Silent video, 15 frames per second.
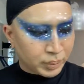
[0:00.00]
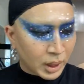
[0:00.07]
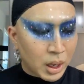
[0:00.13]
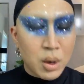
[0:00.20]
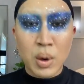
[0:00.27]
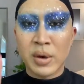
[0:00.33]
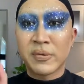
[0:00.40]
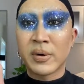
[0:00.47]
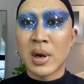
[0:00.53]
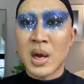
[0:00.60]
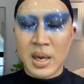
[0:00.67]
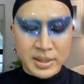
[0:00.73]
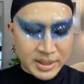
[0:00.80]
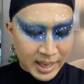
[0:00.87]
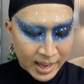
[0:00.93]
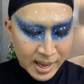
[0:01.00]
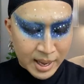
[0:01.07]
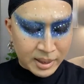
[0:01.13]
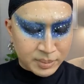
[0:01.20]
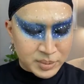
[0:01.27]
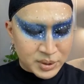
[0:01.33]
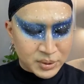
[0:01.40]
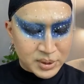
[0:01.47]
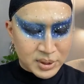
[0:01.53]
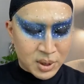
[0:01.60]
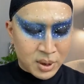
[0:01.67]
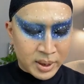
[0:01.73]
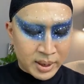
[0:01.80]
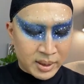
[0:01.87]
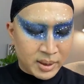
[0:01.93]
Oh, I forgot to add, I'm so
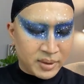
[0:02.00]
sorry.